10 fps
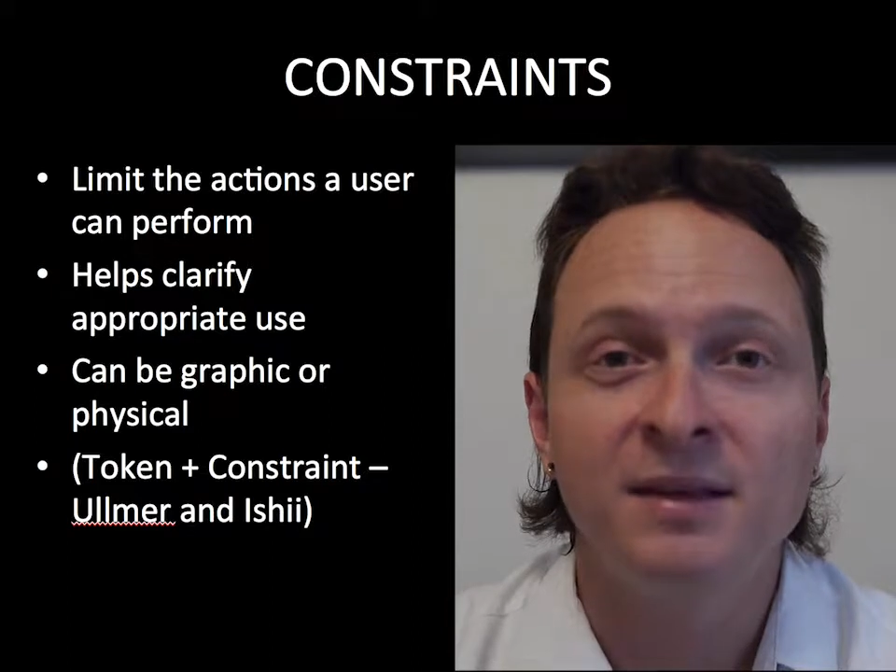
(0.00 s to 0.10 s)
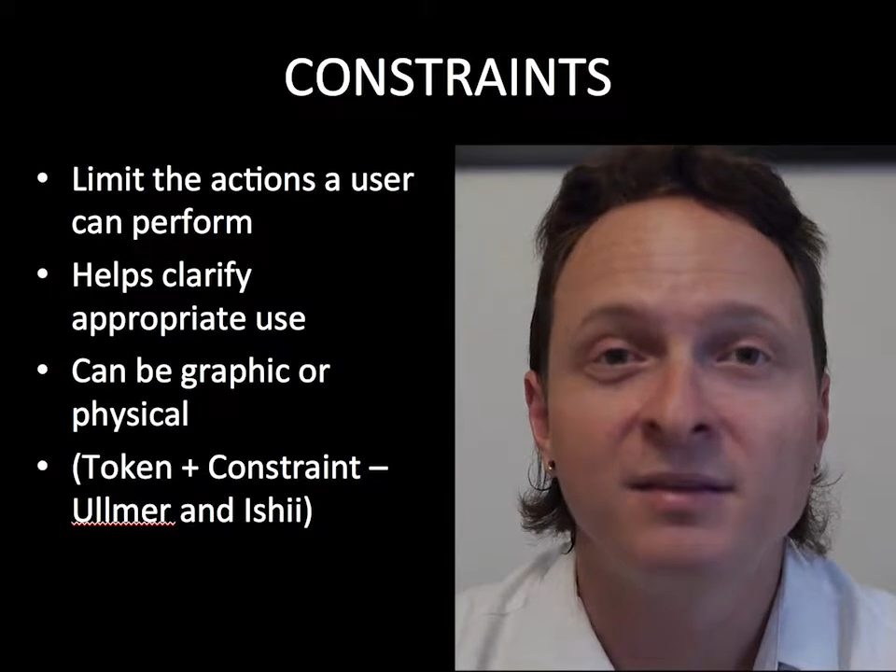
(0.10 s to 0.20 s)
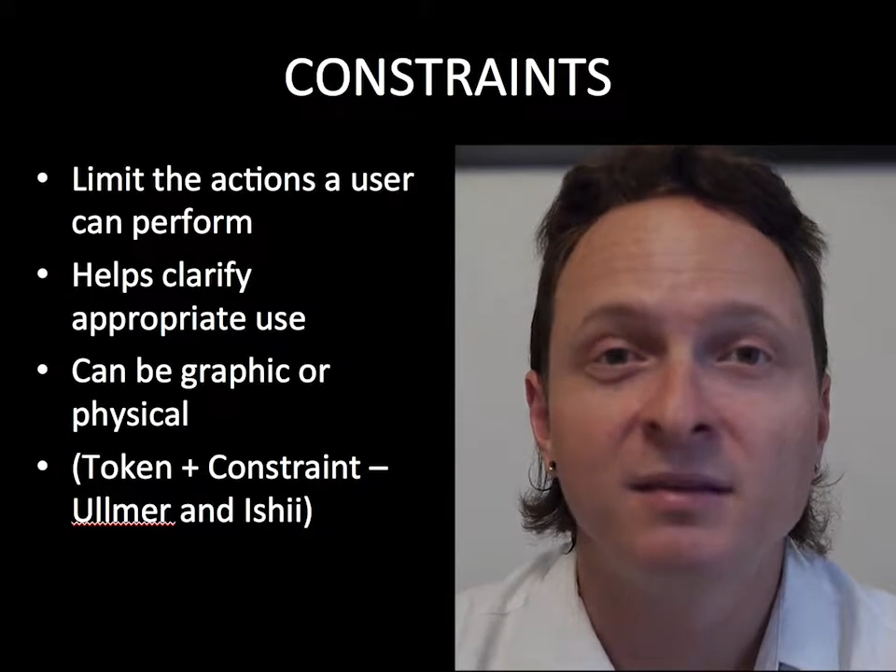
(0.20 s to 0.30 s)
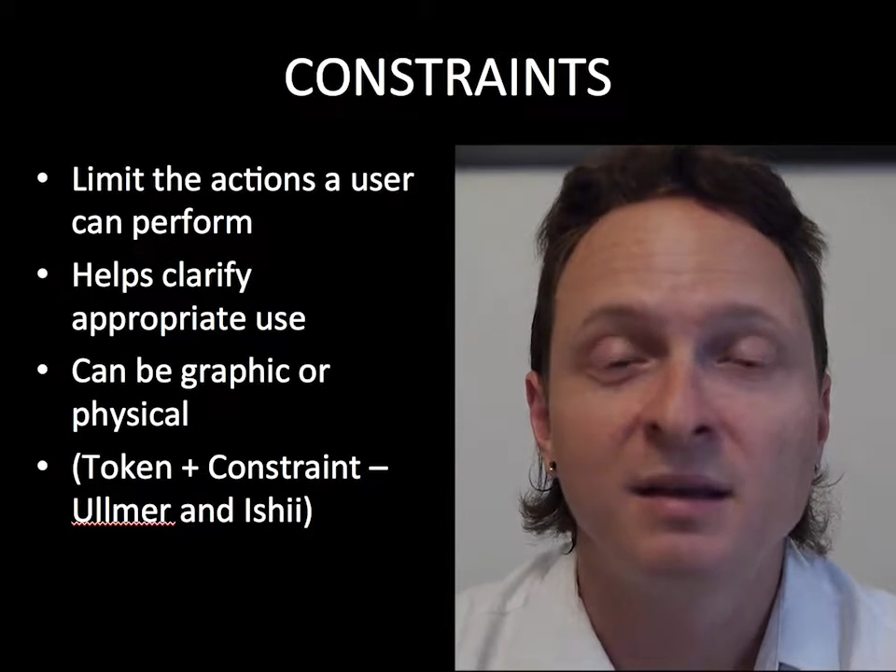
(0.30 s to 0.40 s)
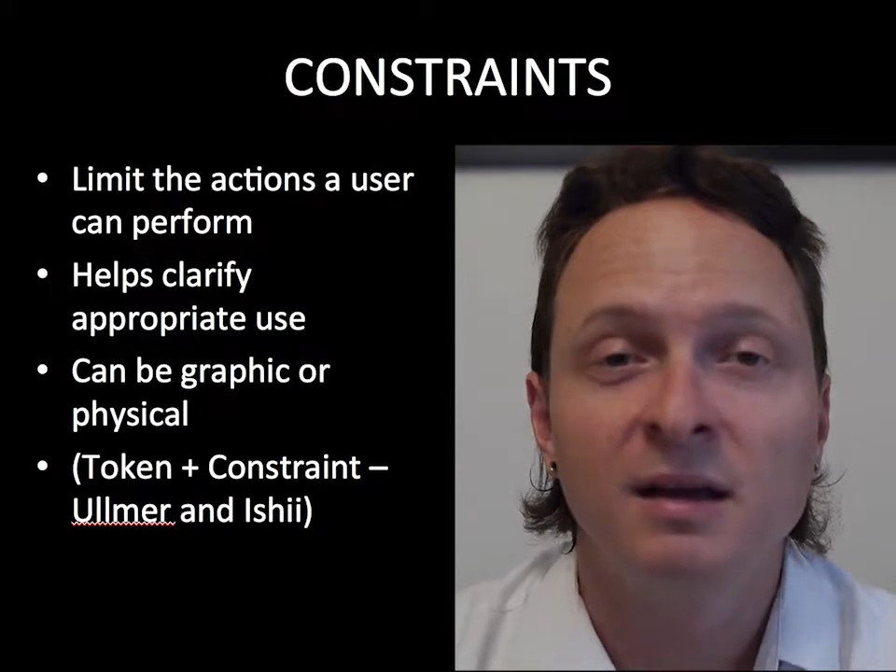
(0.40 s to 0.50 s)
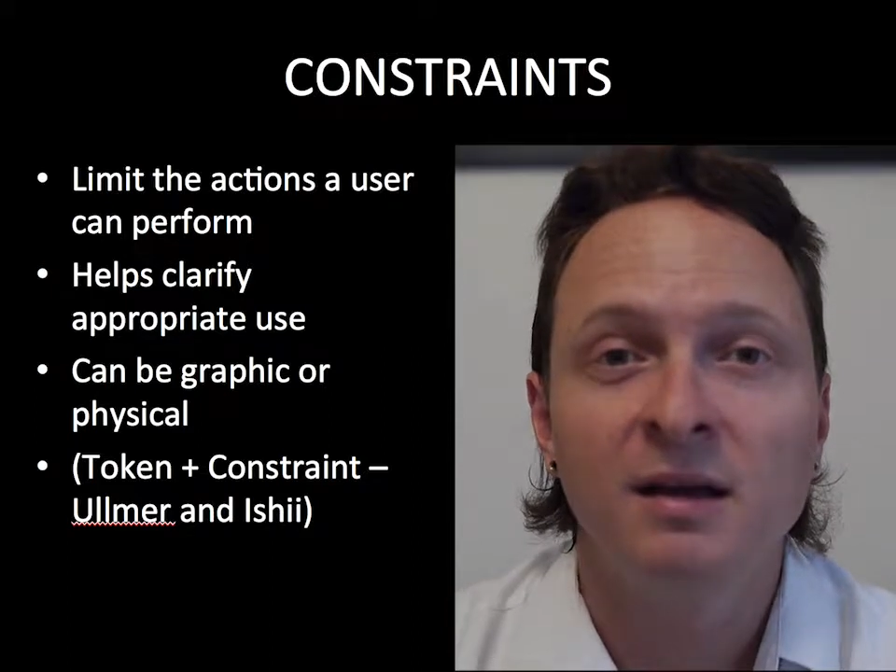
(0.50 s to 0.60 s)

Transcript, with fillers: this